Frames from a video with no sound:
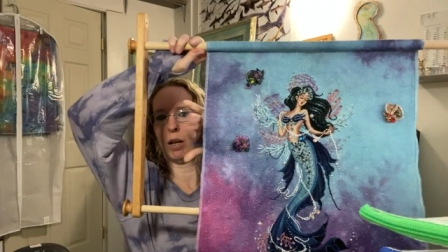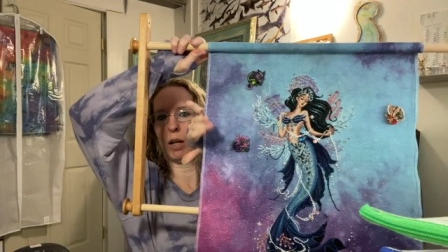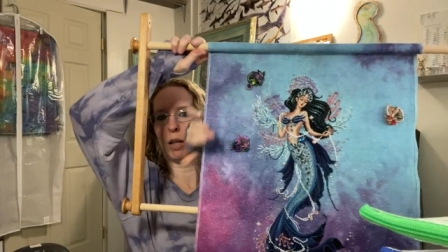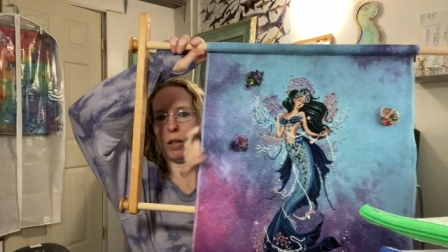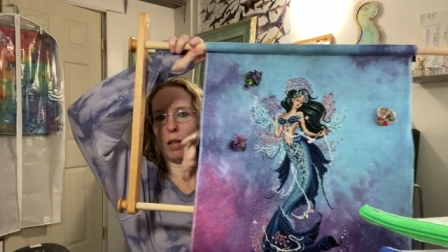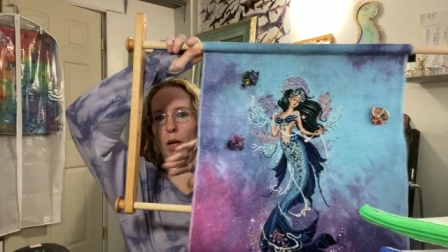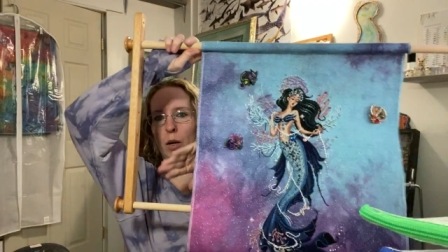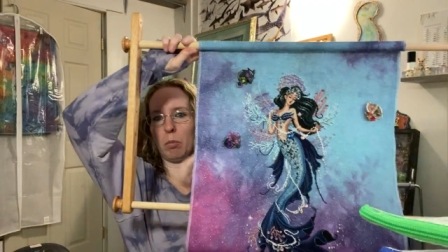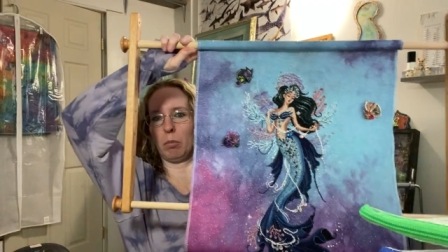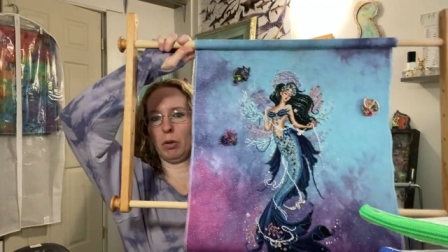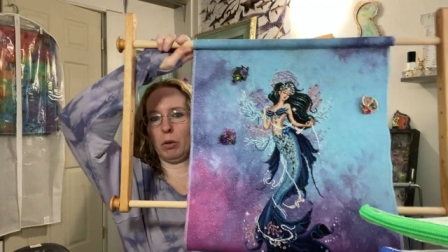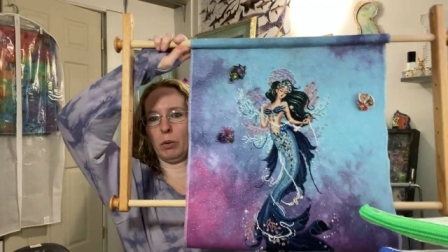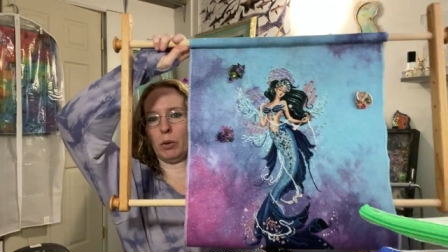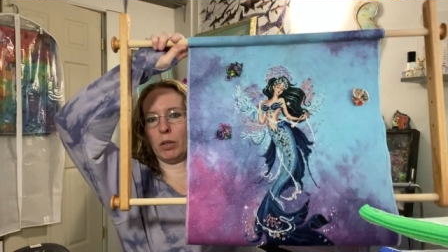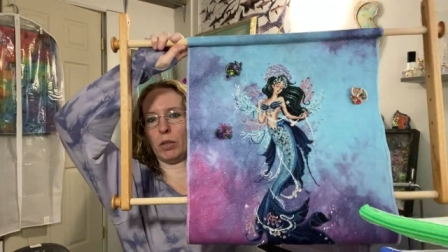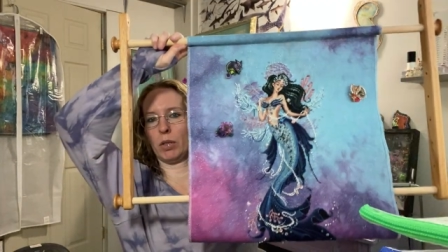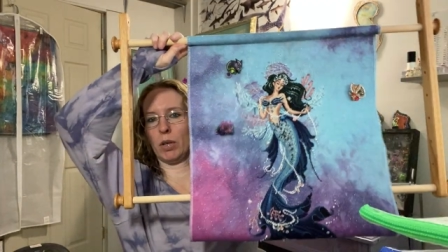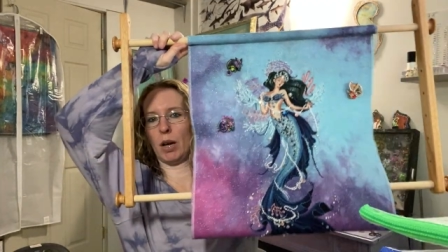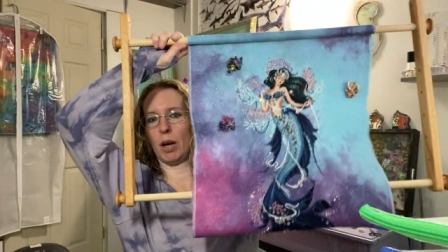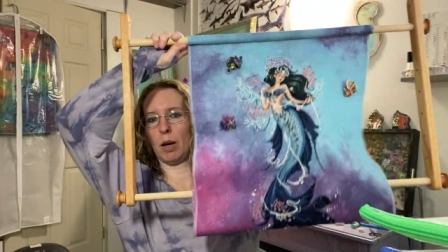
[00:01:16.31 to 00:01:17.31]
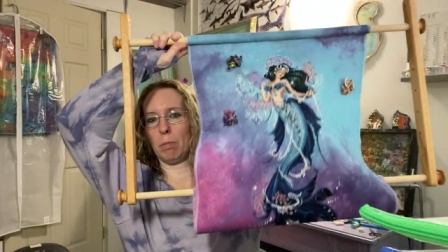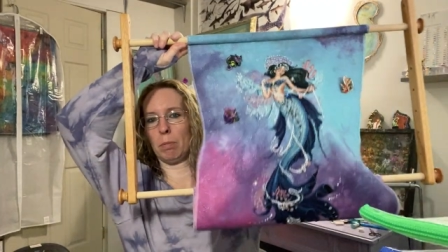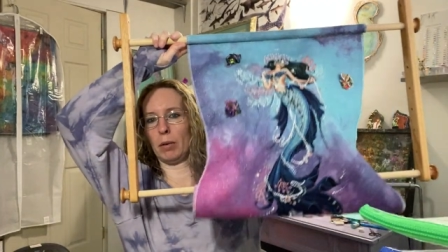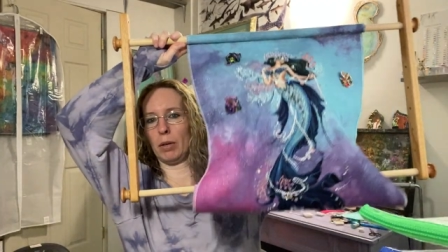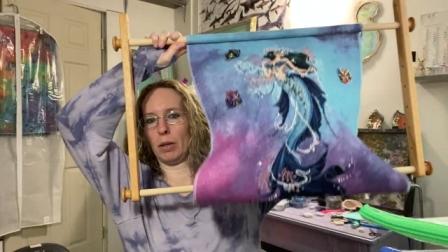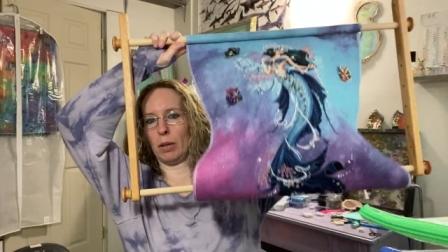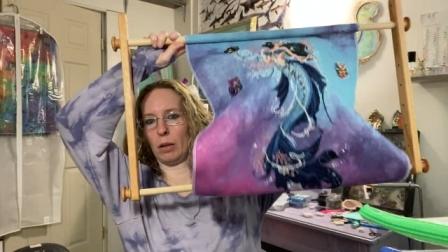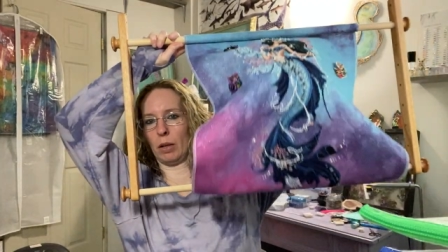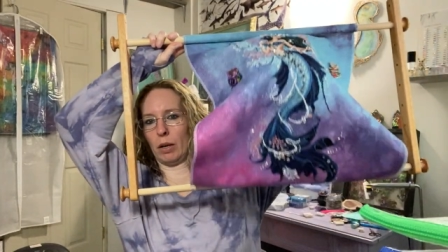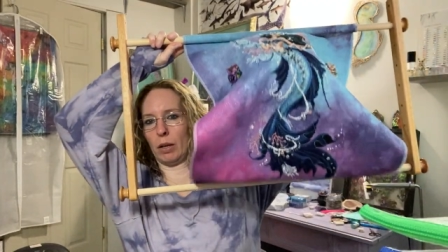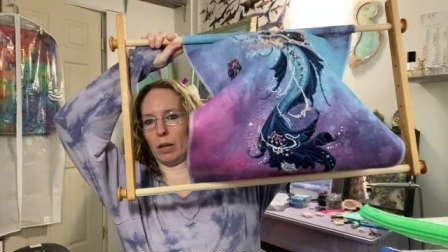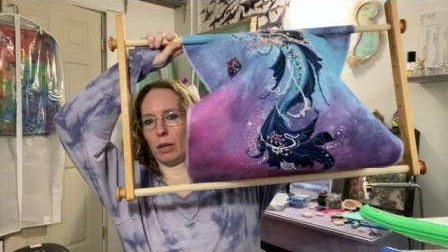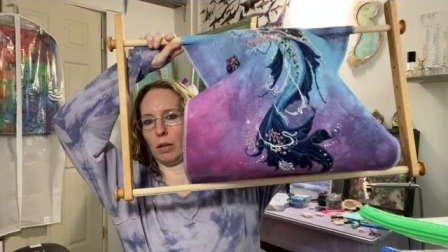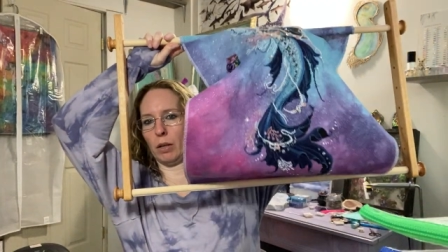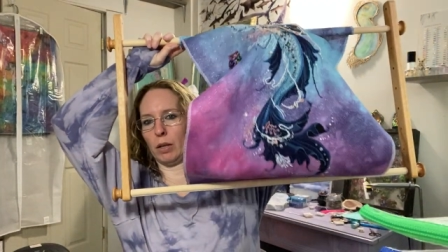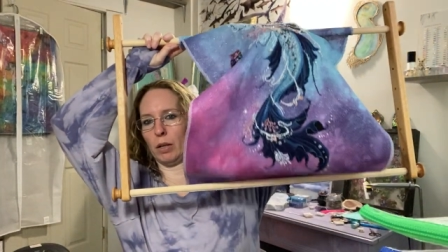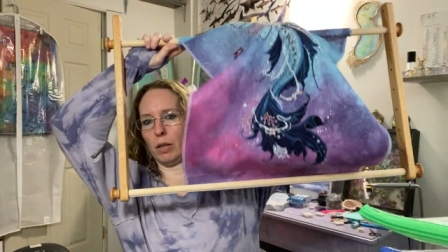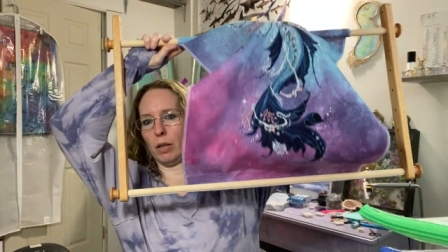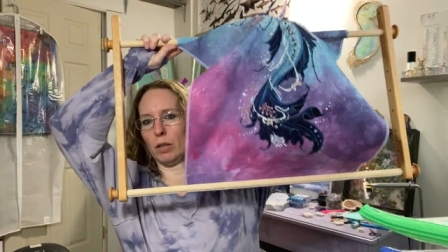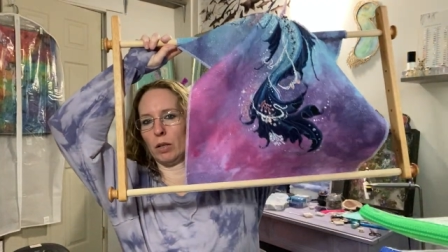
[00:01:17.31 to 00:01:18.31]
a lot of blue at the top and a lot of
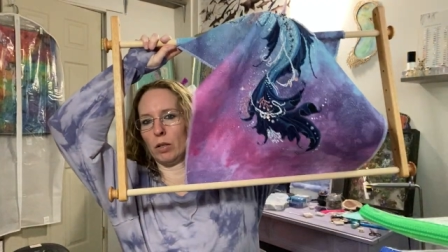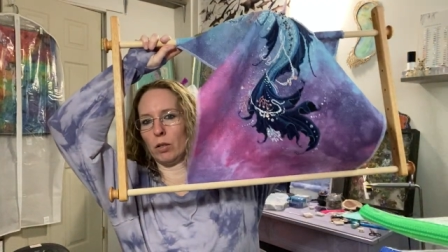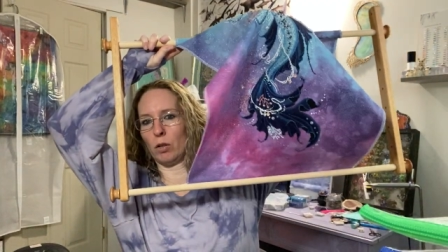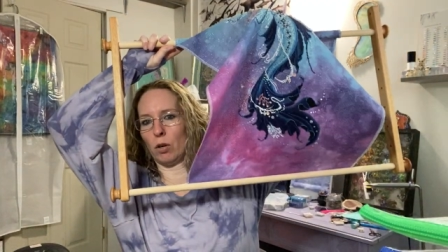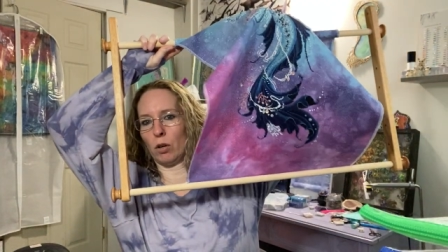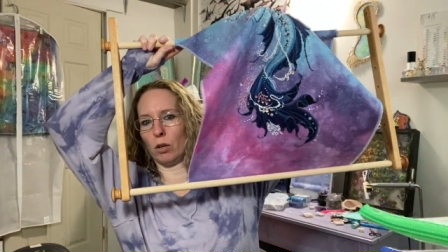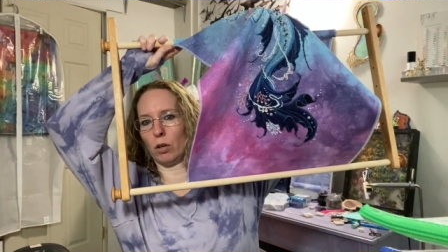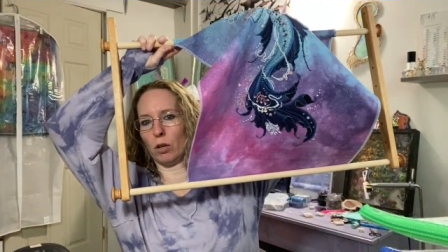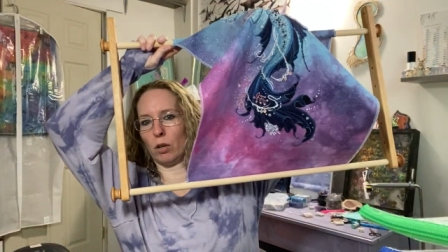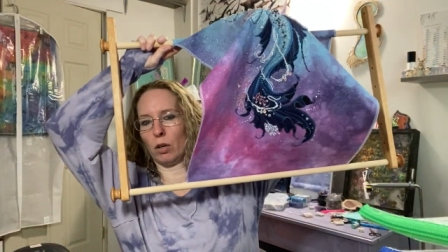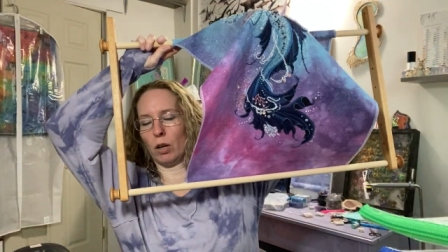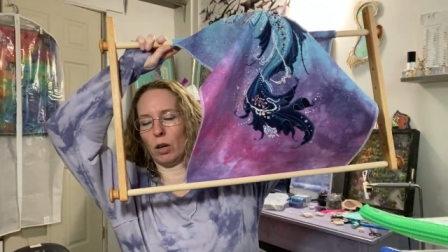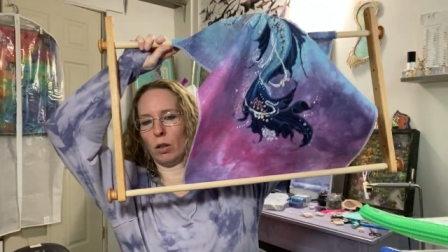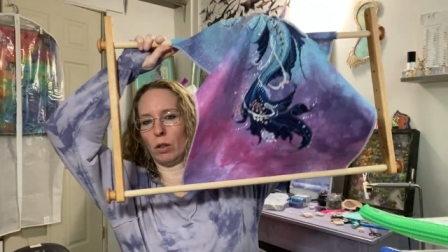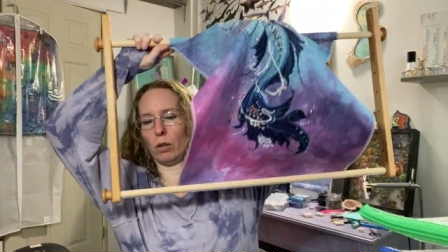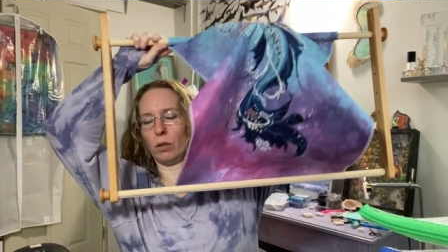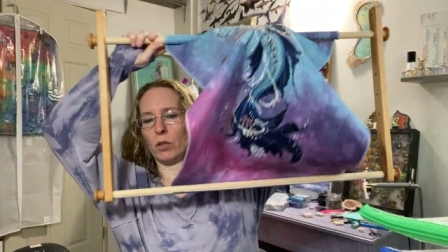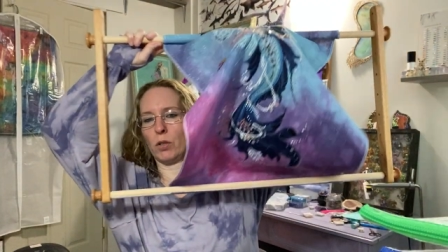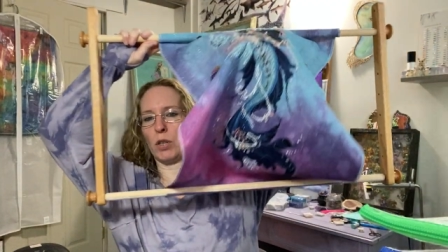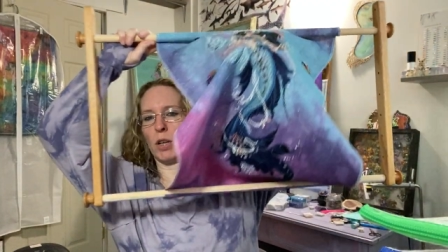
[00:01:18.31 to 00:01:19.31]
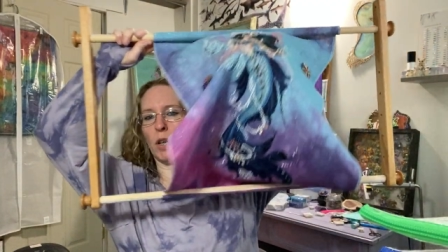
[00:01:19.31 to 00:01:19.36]
darker colors